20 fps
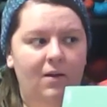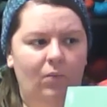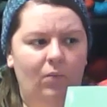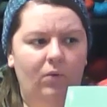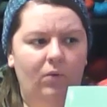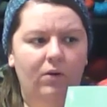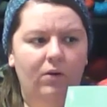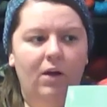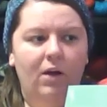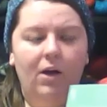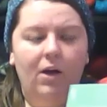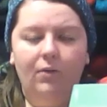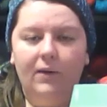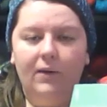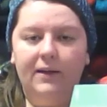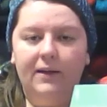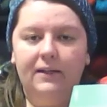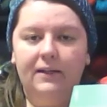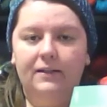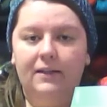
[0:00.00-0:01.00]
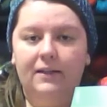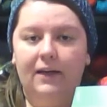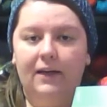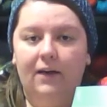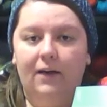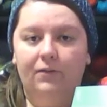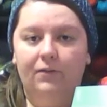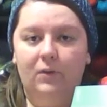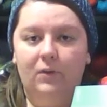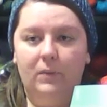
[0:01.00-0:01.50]
We're all ready to dig
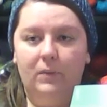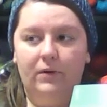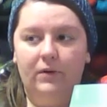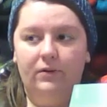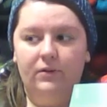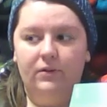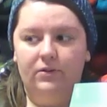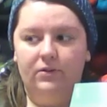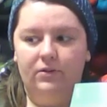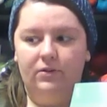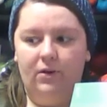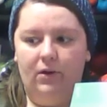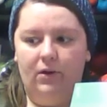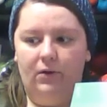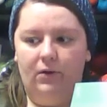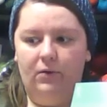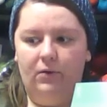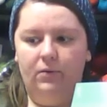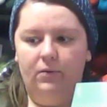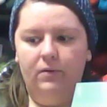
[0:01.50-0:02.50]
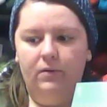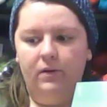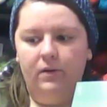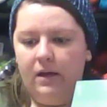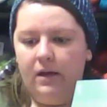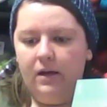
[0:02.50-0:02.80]
out from under the snow.